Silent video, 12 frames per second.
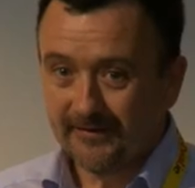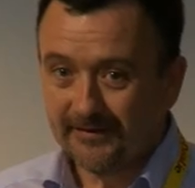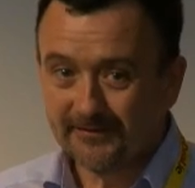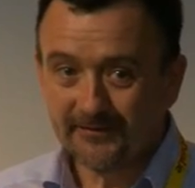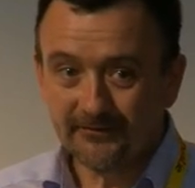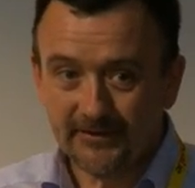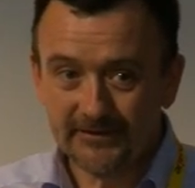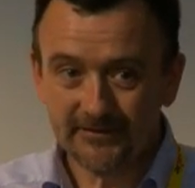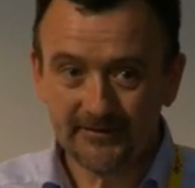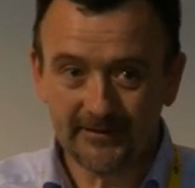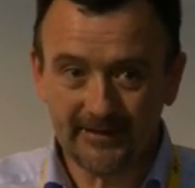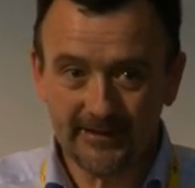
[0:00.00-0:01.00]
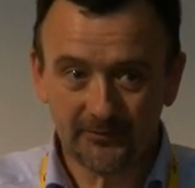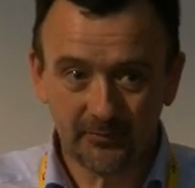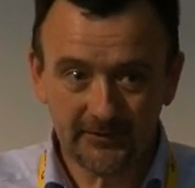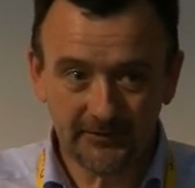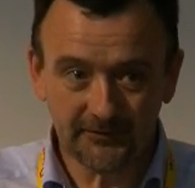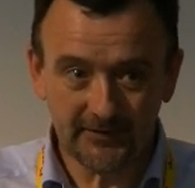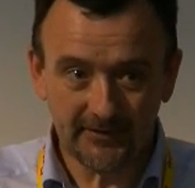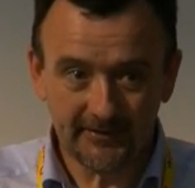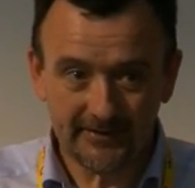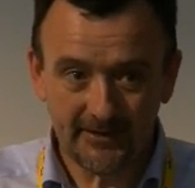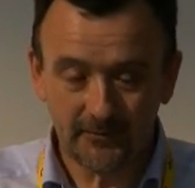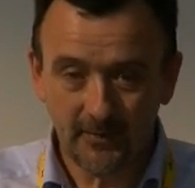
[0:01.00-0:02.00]
It's the vision that counts when you're
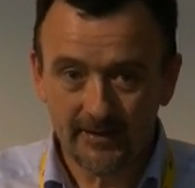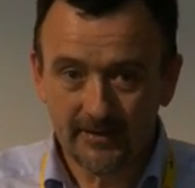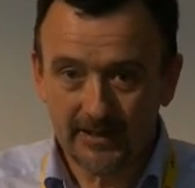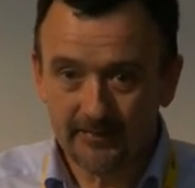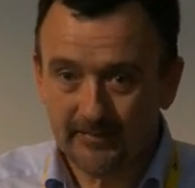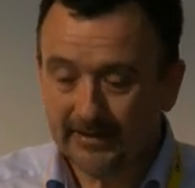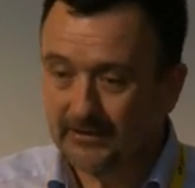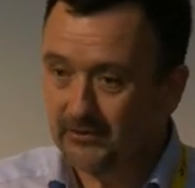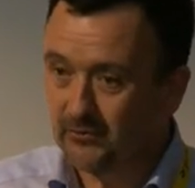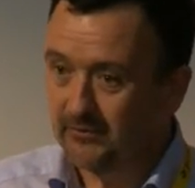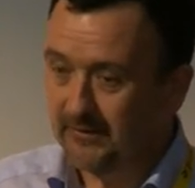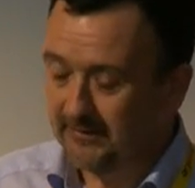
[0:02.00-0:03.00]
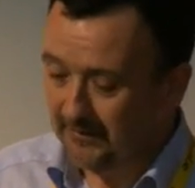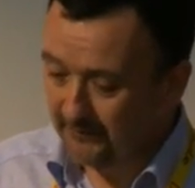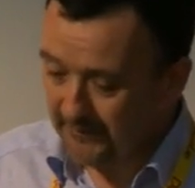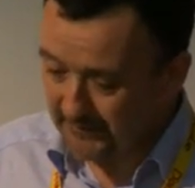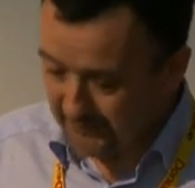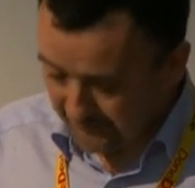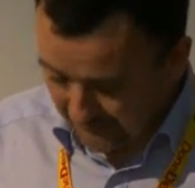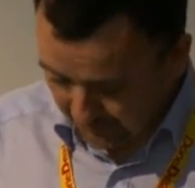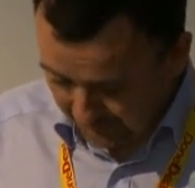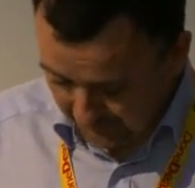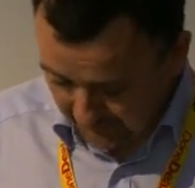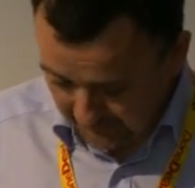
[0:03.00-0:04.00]
starting out, and making sure that that vision is
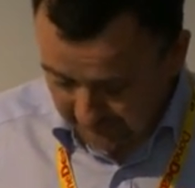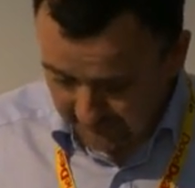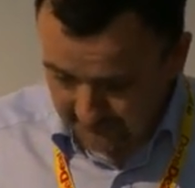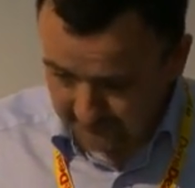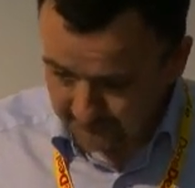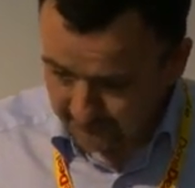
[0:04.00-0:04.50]
absolutely clear.